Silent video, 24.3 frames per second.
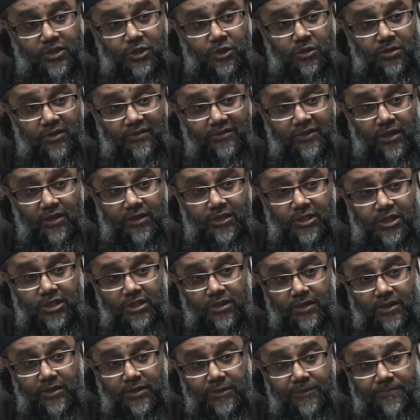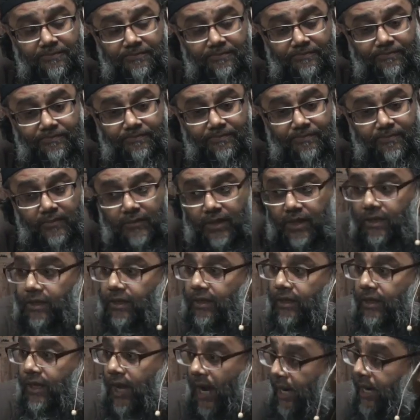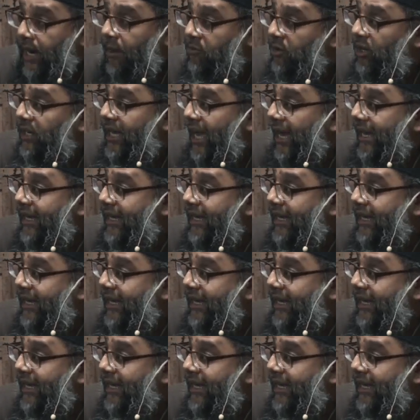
student of knowledge. And I'm really